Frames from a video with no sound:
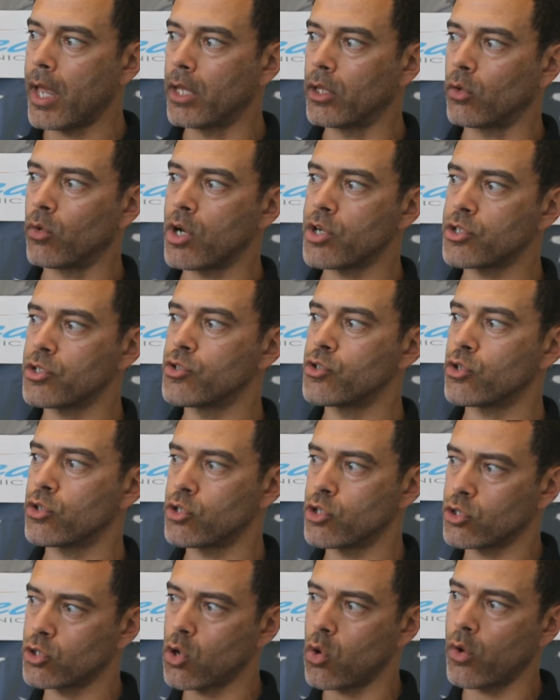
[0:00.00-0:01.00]
And the Russians are
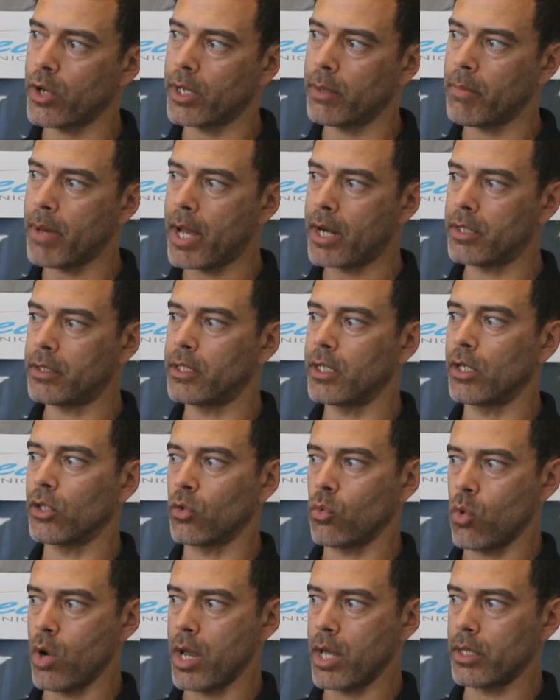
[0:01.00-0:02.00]
just going about it the
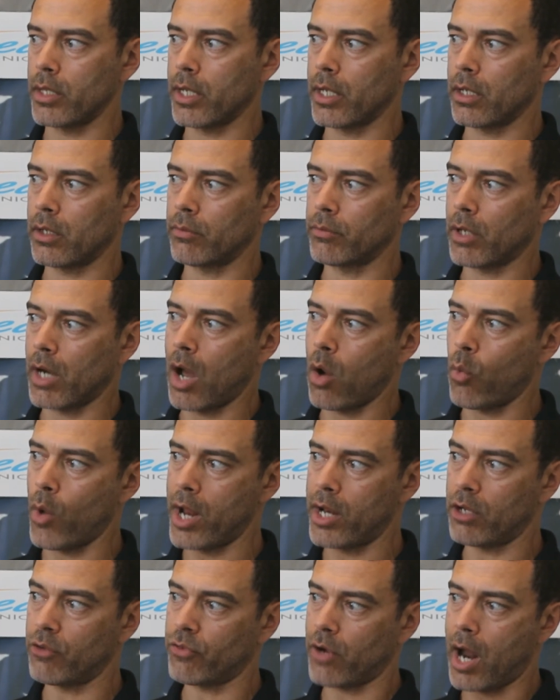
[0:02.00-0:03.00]
other way. They're not
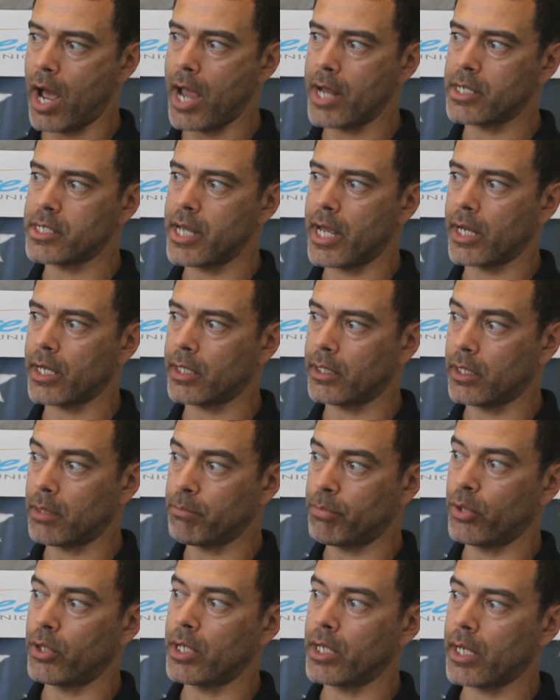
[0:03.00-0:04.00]
waiting for high tech and
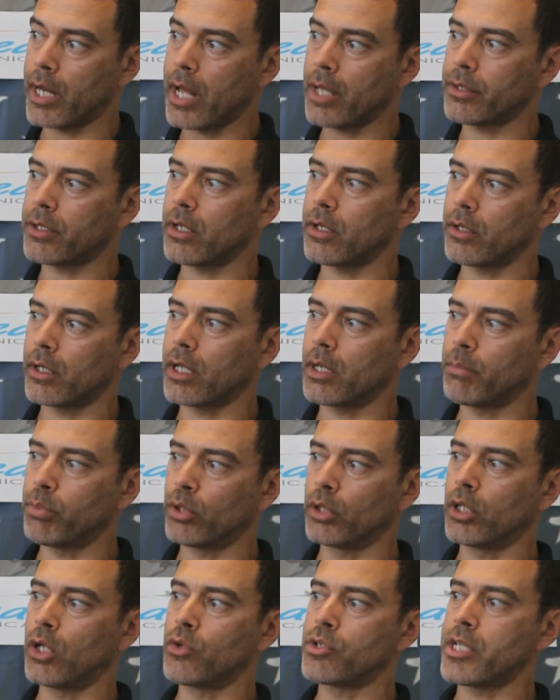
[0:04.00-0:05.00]
then putting it out there. They're going to
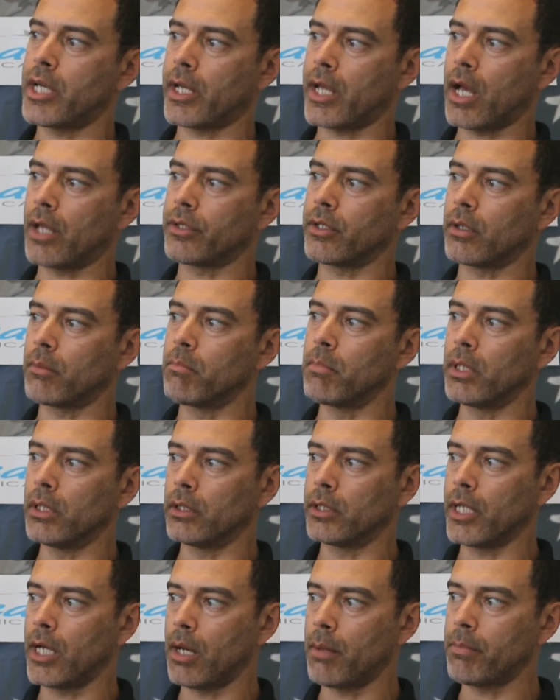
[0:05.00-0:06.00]
put low tech out there and
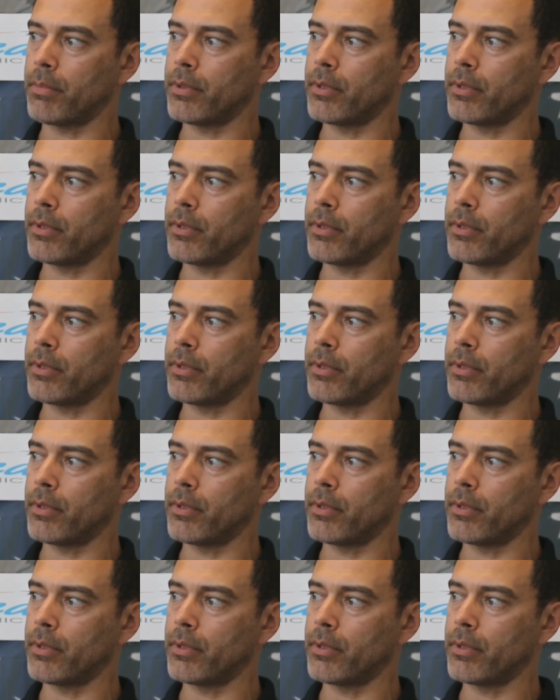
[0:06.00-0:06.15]
build up.